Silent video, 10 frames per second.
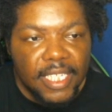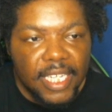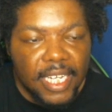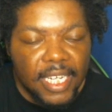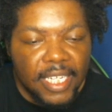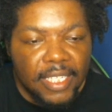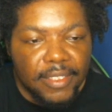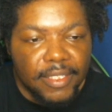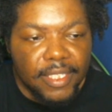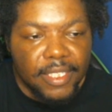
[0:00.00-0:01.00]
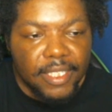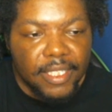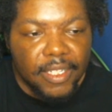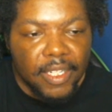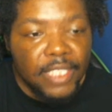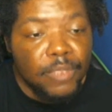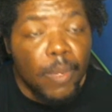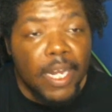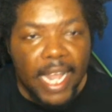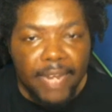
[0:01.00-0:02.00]
at least
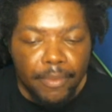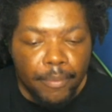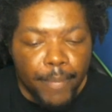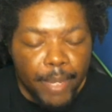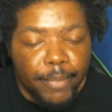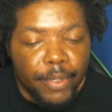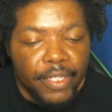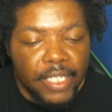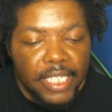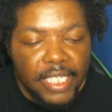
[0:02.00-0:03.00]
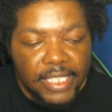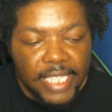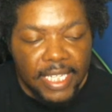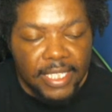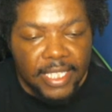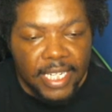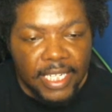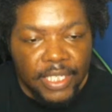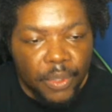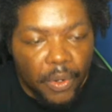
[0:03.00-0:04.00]
one I remember, is that the
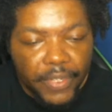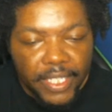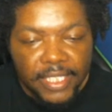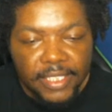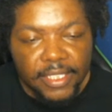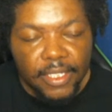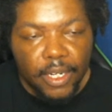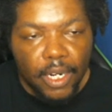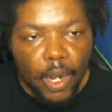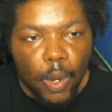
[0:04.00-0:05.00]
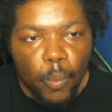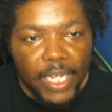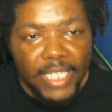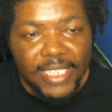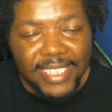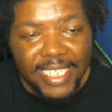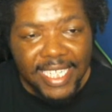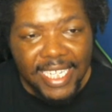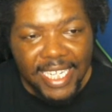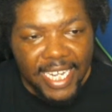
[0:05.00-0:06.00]
Kandorians are weak to
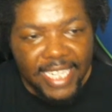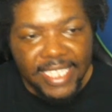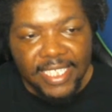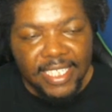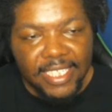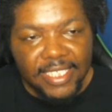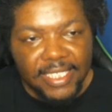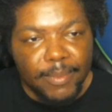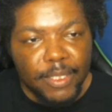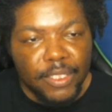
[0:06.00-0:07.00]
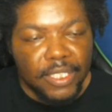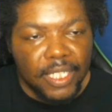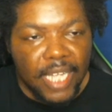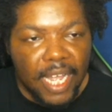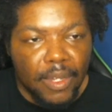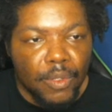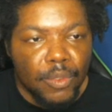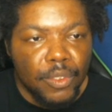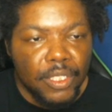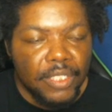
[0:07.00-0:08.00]
lead, similar to
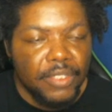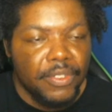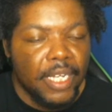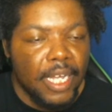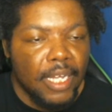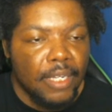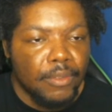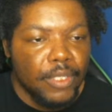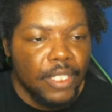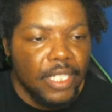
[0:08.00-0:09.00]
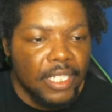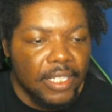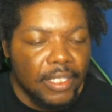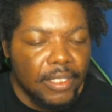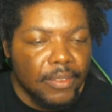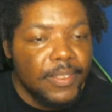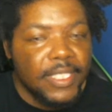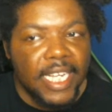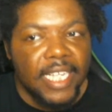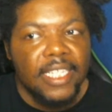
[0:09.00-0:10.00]
how
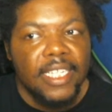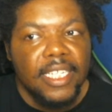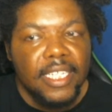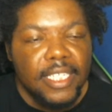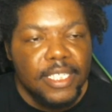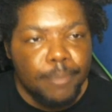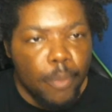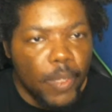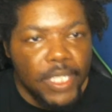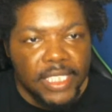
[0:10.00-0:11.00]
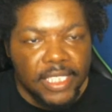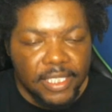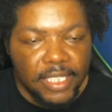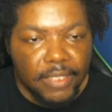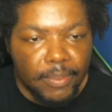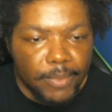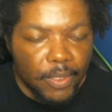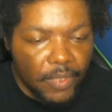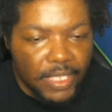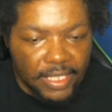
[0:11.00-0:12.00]
kryptonite is poisonous to
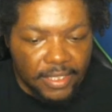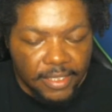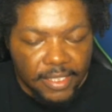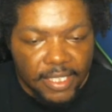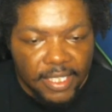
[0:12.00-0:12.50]
Kryptonians.